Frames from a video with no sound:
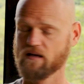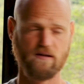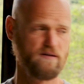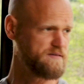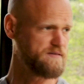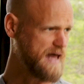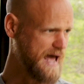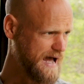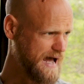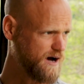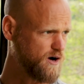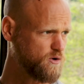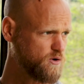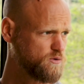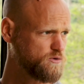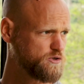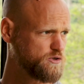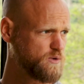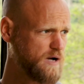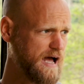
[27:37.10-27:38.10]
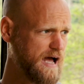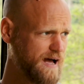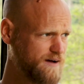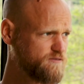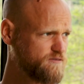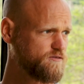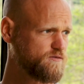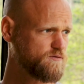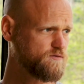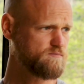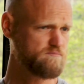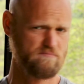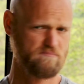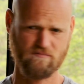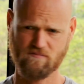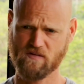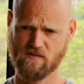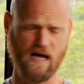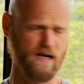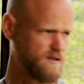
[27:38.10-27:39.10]
Now you have
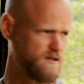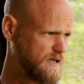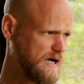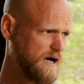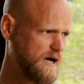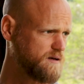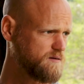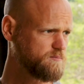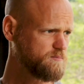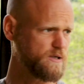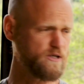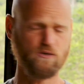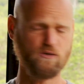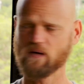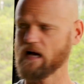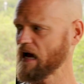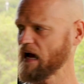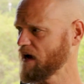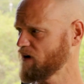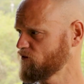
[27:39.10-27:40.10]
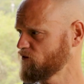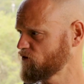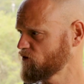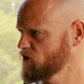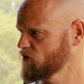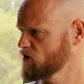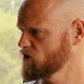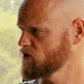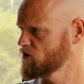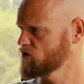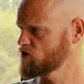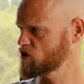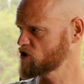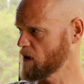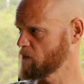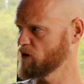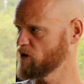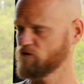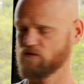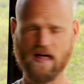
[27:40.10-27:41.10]
not a lot, but you have
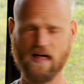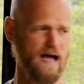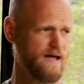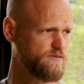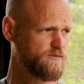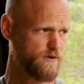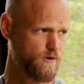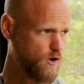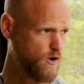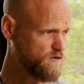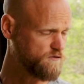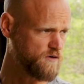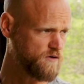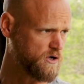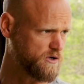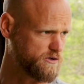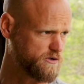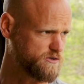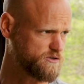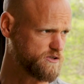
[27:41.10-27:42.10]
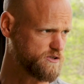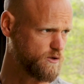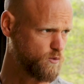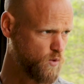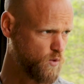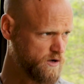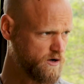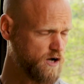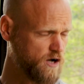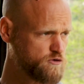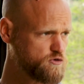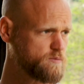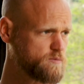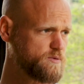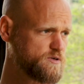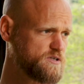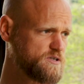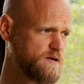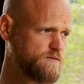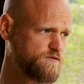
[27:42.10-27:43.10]
some of that. They're all foreigners. They're
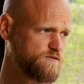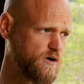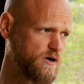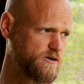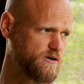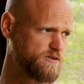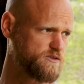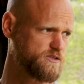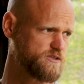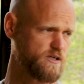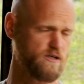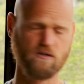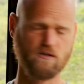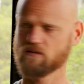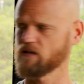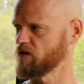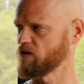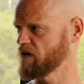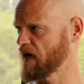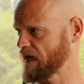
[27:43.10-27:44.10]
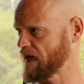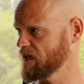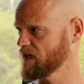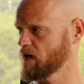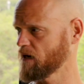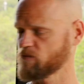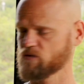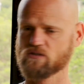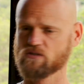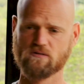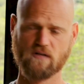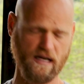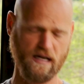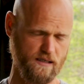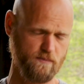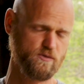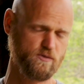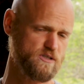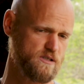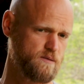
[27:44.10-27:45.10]
100% foreigners. They're 99%,
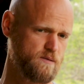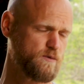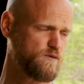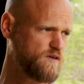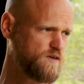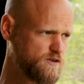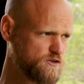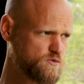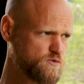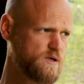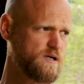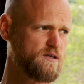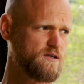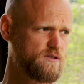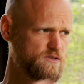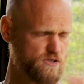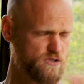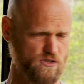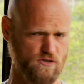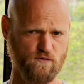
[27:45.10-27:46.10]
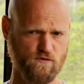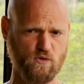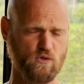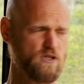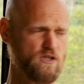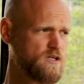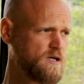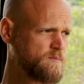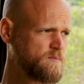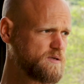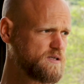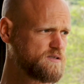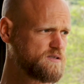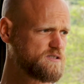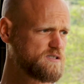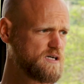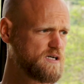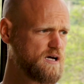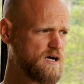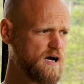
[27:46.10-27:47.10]
90% of them are Venezuelans. There's a few
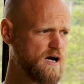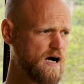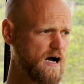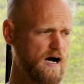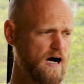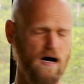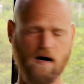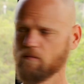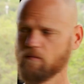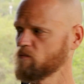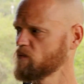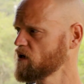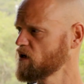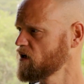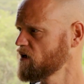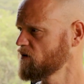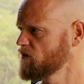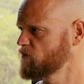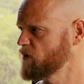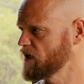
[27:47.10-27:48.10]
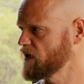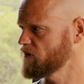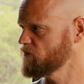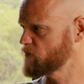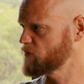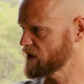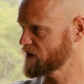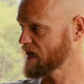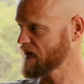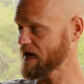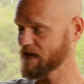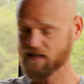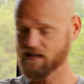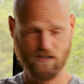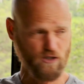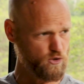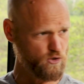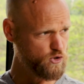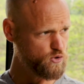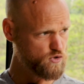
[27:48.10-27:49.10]
Colombians, but that,
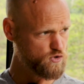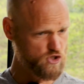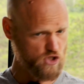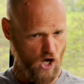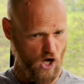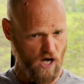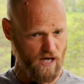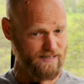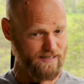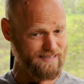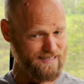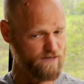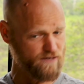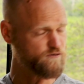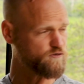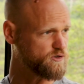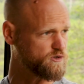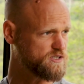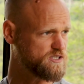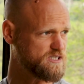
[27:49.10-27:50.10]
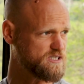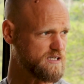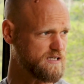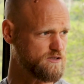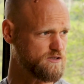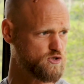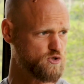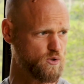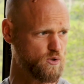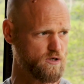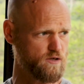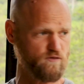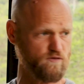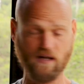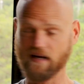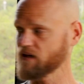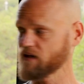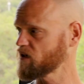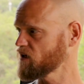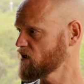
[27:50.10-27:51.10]
you know, you saw a difference in sort of
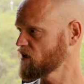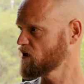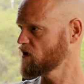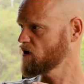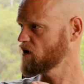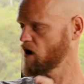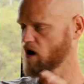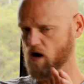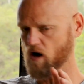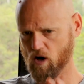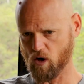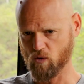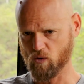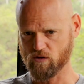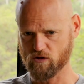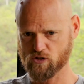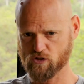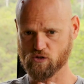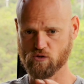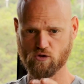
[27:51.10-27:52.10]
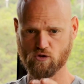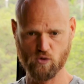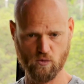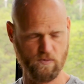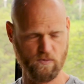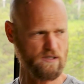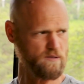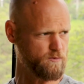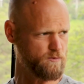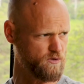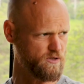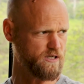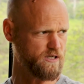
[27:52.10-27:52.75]
like, oh, there's new people